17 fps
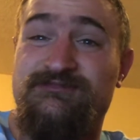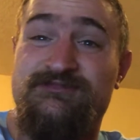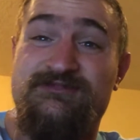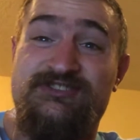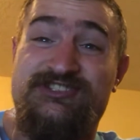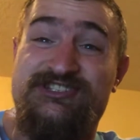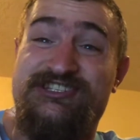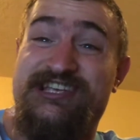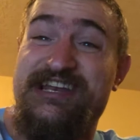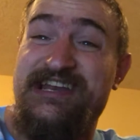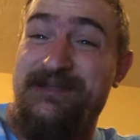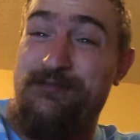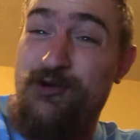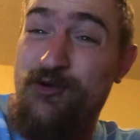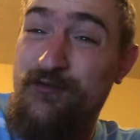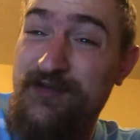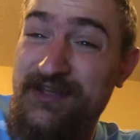shitty
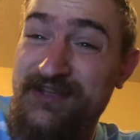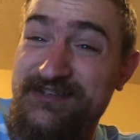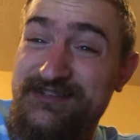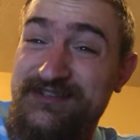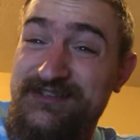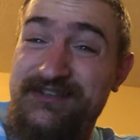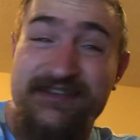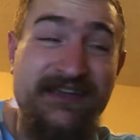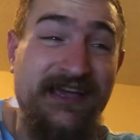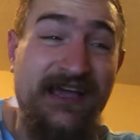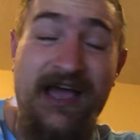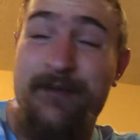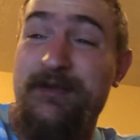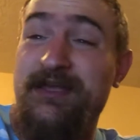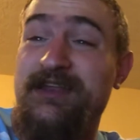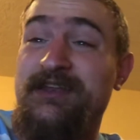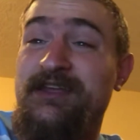movies. I
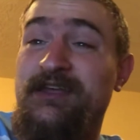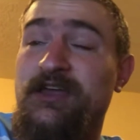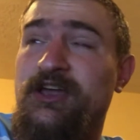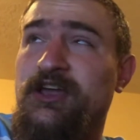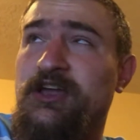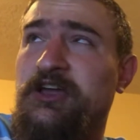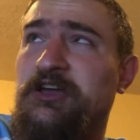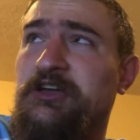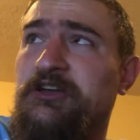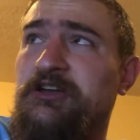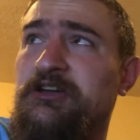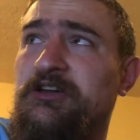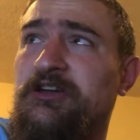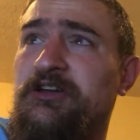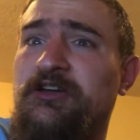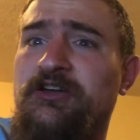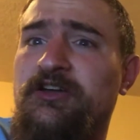mean,
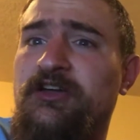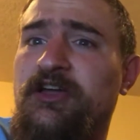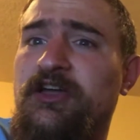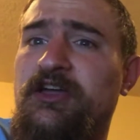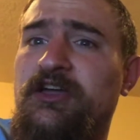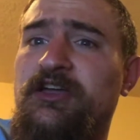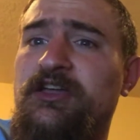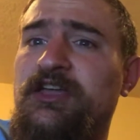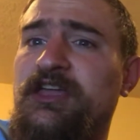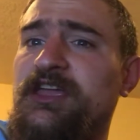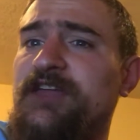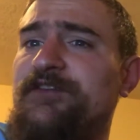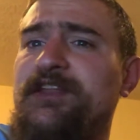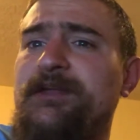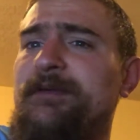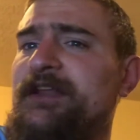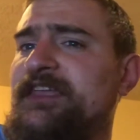if
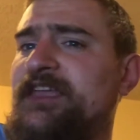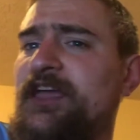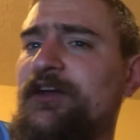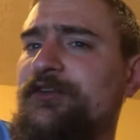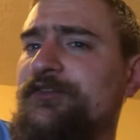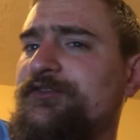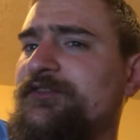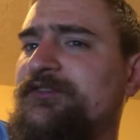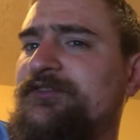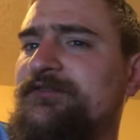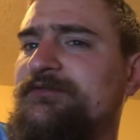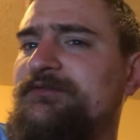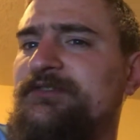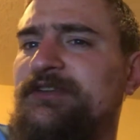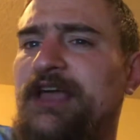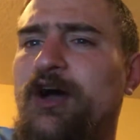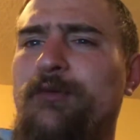anybody cares to
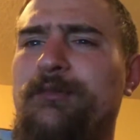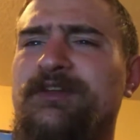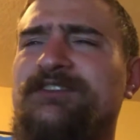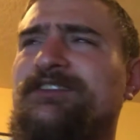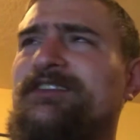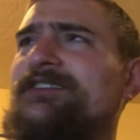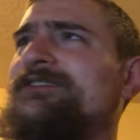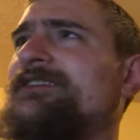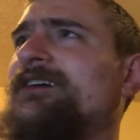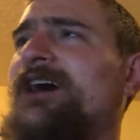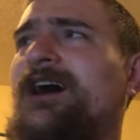tell me, did